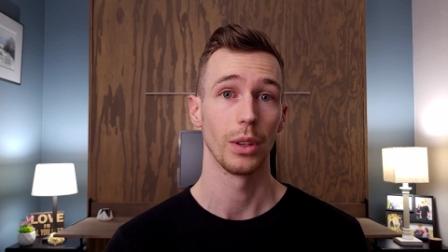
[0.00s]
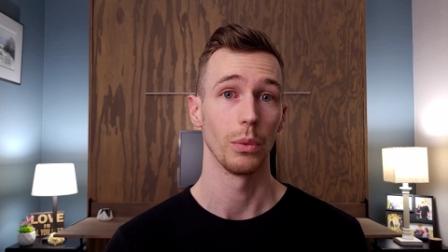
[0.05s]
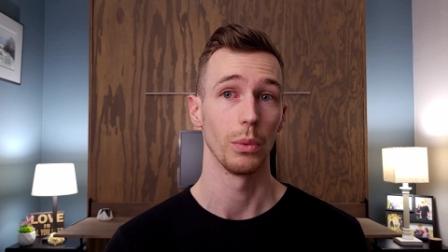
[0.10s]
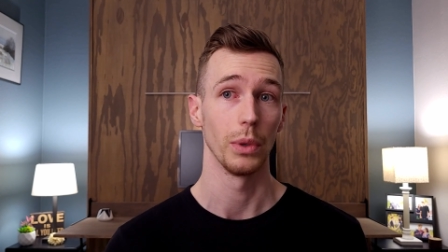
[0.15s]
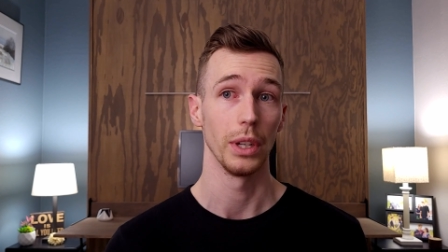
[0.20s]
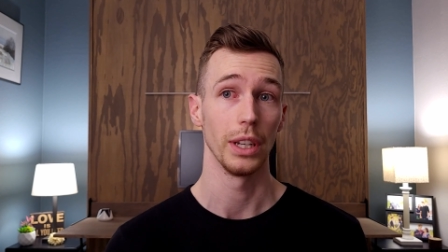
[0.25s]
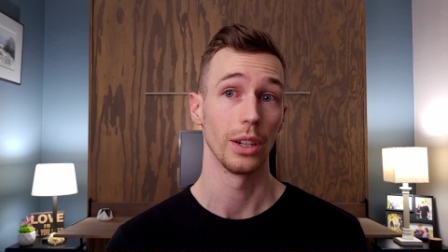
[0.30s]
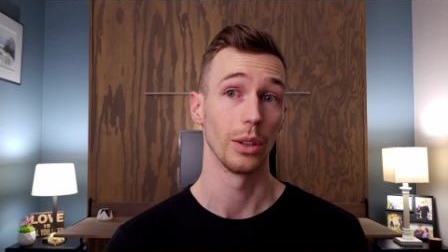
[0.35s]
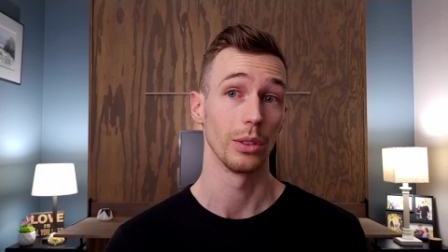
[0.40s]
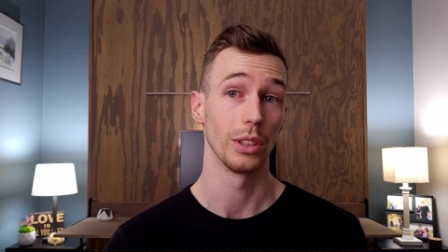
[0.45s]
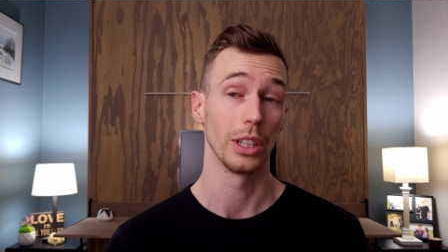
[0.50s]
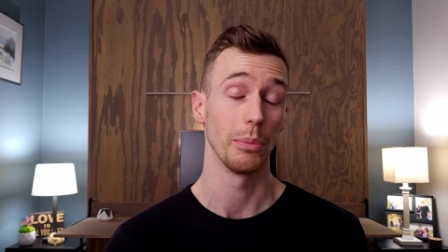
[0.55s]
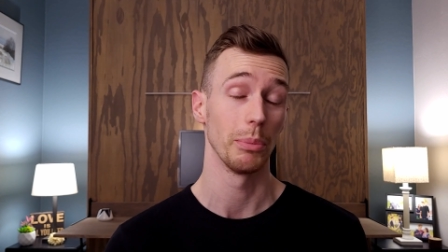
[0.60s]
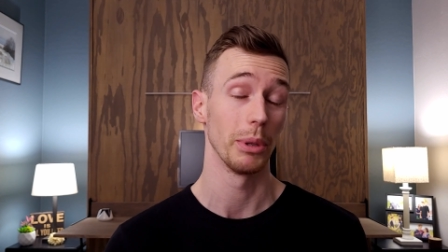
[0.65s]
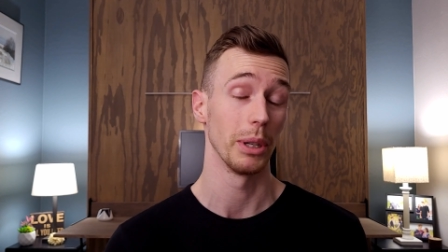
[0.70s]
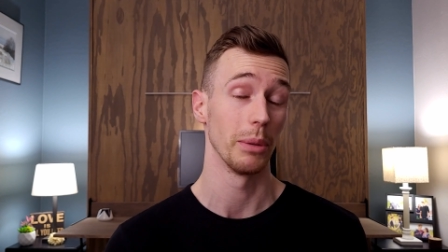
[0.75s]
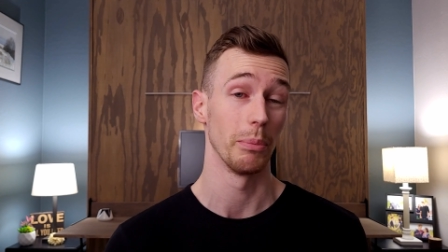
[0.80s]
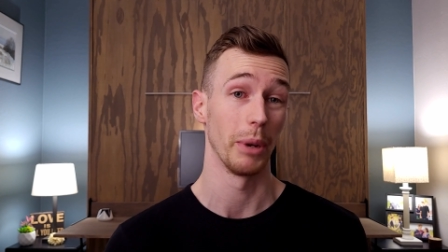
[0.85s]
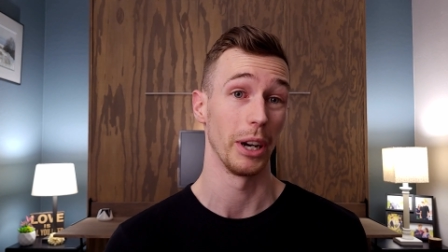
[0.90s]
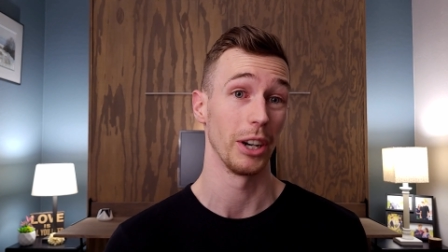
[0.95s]
We had only
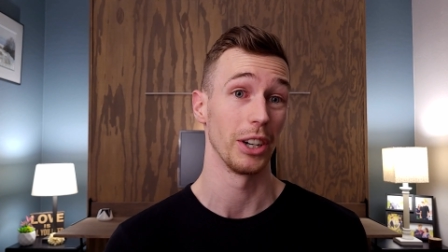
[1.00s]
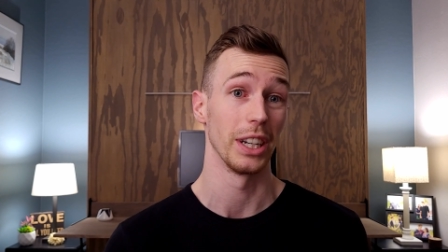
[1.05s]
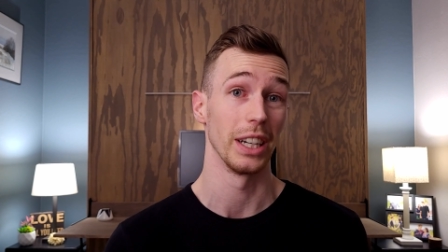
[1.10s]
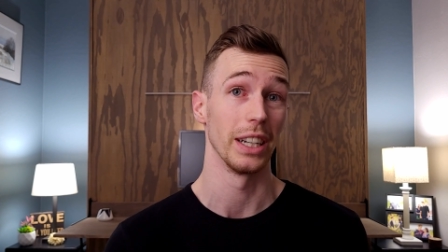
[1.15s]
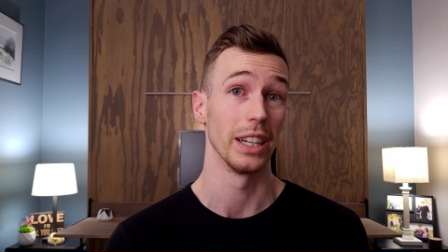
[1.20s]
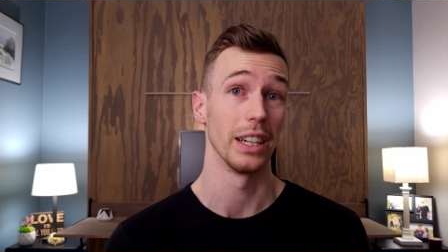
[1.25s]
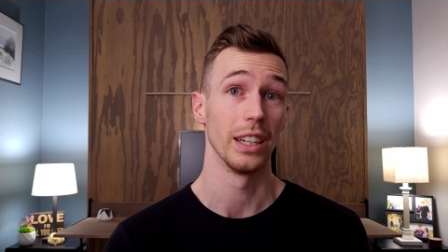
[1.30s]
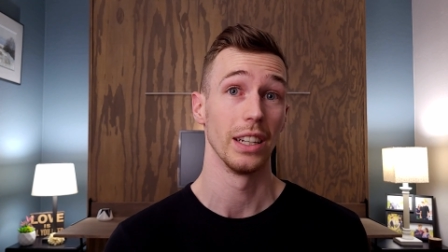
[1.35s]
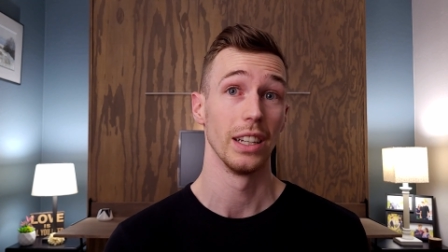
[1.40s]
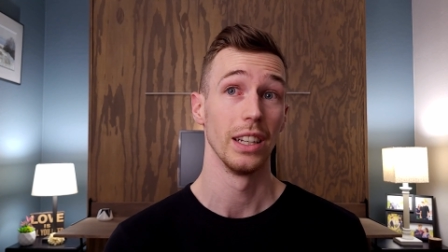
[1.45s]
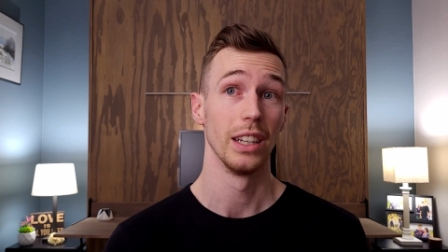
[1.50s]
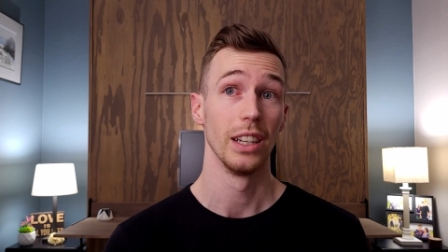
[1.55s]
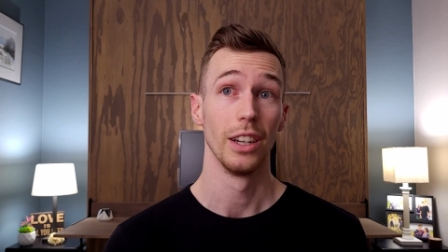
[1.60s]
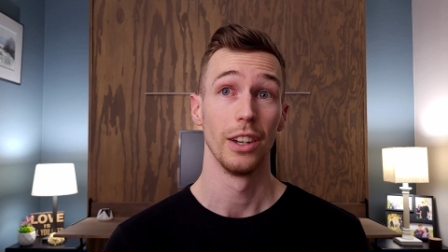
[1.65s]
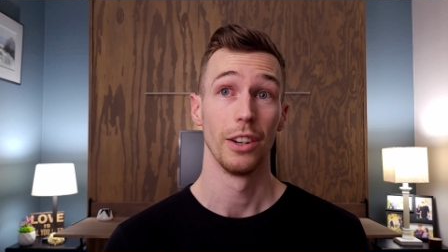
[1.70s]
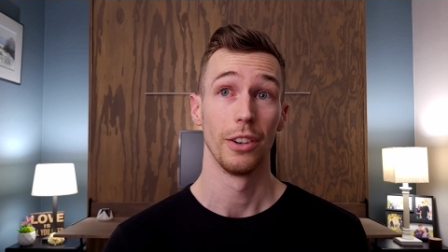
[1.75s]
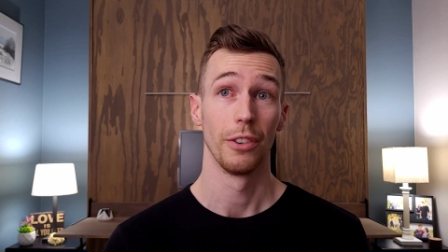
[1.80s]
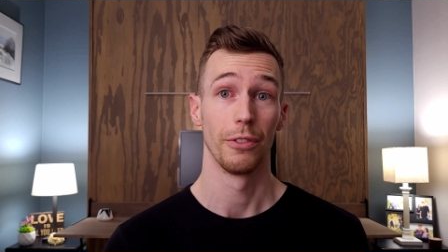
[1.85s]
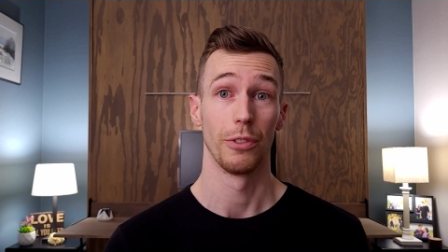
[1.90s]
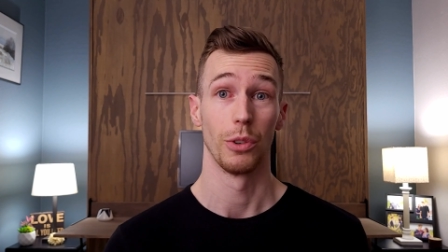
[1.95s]
been married
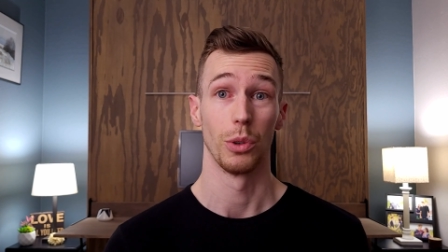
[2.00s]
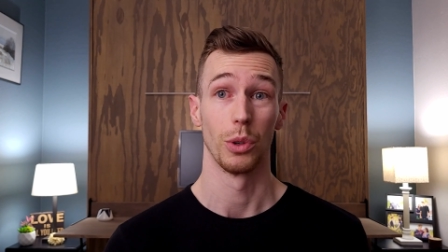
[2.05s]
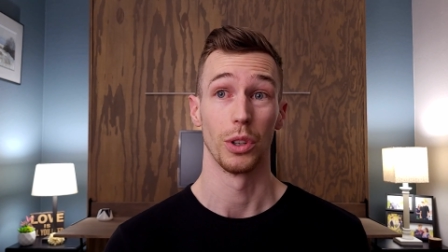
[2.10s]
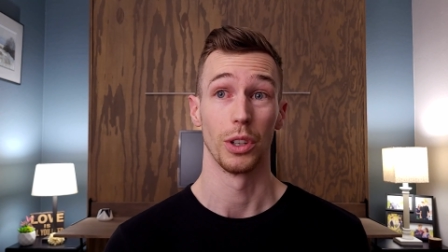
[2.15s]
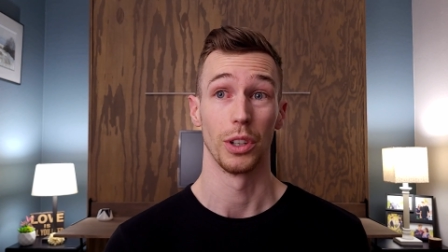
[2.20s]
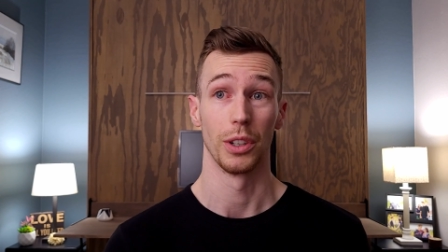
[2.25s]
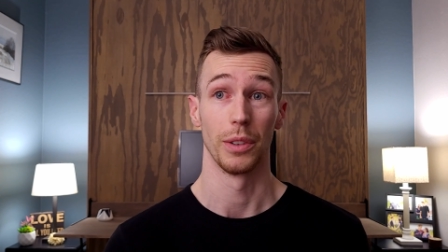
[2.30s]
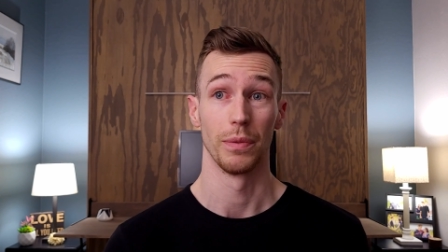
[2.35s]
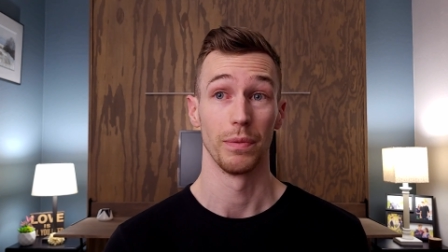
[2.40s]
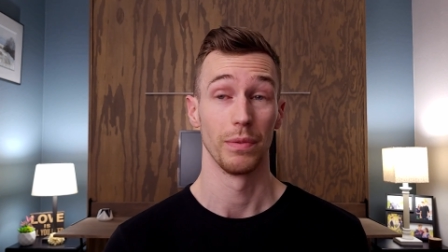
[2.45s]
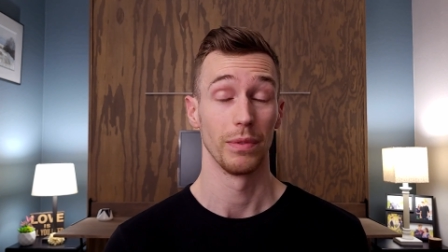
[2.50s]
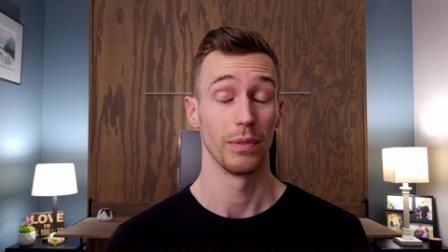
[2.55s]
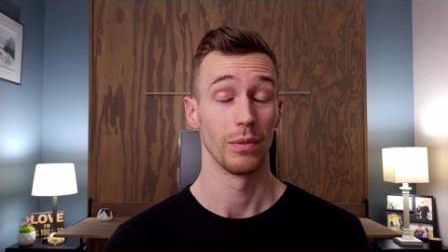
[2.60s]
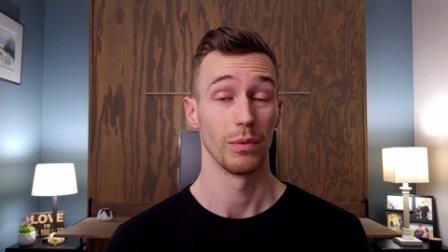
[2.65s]
for,